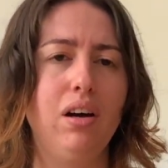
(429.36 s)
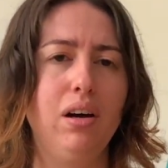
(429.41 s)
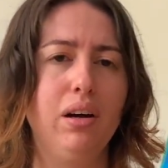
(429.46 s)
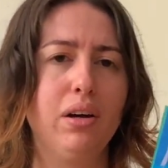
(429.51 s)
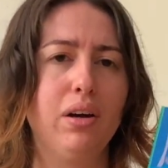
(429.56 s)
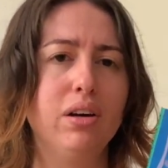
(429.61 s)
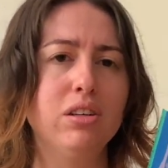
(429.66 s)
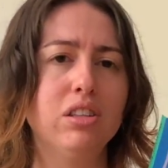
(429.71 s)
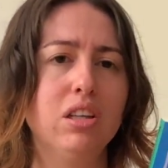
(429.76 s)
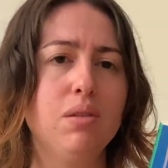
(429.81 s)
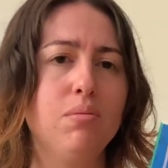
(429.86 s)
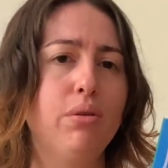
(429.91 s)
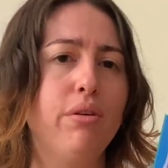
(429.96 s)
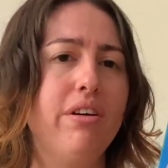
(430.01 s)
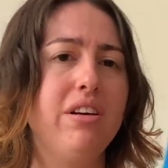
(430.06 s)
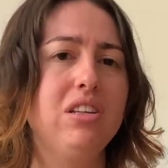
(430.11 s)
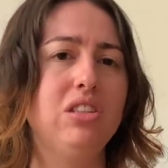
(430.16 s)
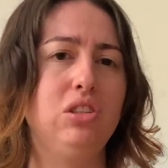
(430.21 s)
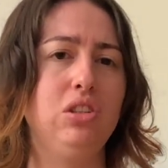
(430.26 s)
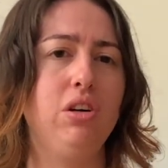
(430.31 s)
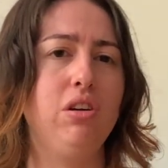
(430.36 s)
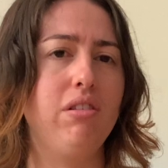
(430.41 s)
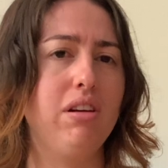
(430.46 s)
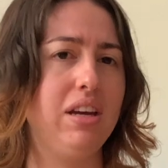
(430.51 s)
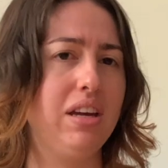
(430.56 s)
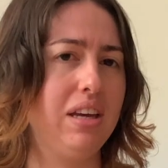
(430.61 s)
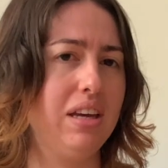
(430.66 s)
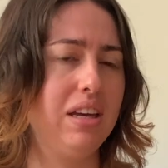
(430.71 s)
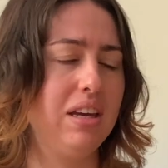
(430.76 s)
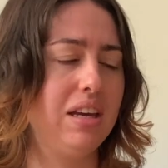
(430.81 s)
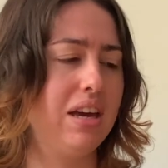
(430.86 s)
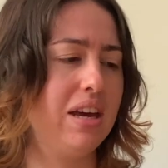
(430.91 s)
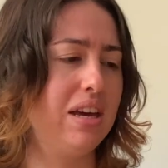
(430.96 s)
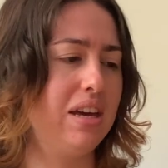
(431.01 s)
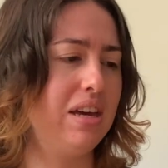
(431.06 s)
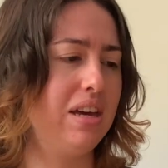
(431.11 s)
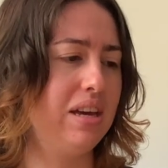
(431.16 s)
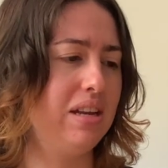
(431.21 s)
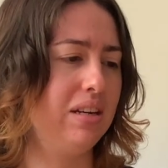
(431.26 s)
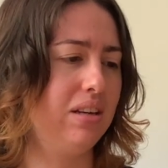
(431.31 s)
contemporary story,
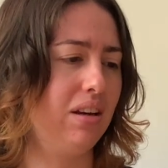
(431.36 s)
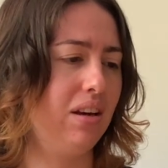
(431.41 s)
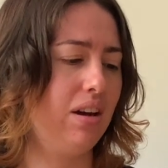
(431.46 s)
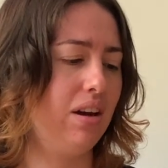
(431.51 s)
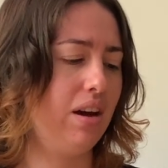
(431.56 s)
and